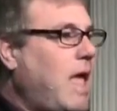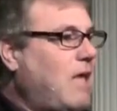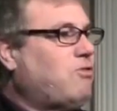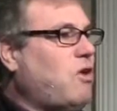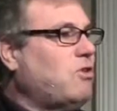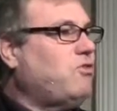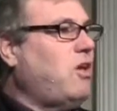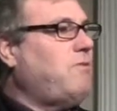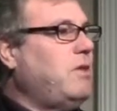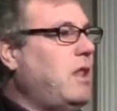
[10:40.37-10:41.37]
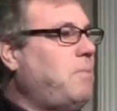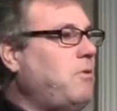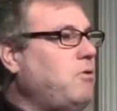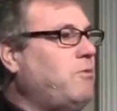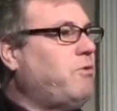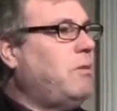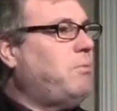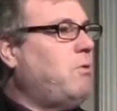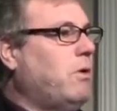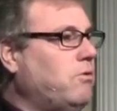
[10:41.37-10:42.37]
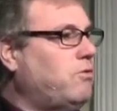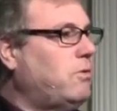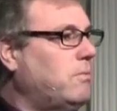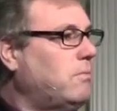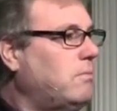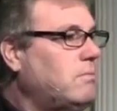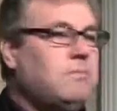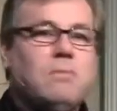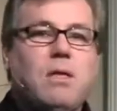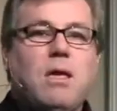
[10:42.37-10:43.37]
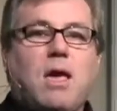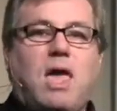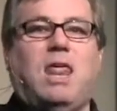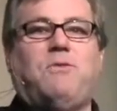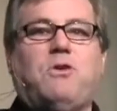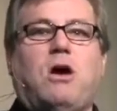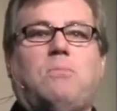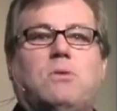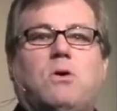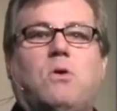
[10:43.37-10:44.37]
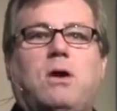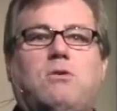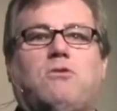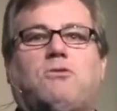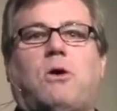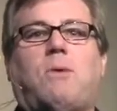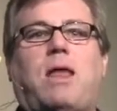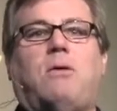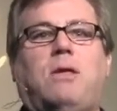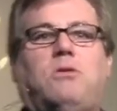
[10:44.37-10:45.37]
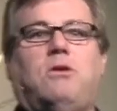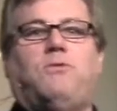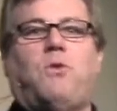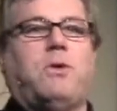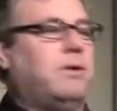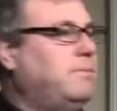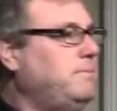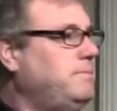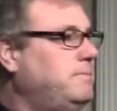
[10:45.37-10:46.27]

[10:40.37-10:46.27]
and start shoving it up on your front porch. And if you open the door, he'll just throw it right on into your foyer.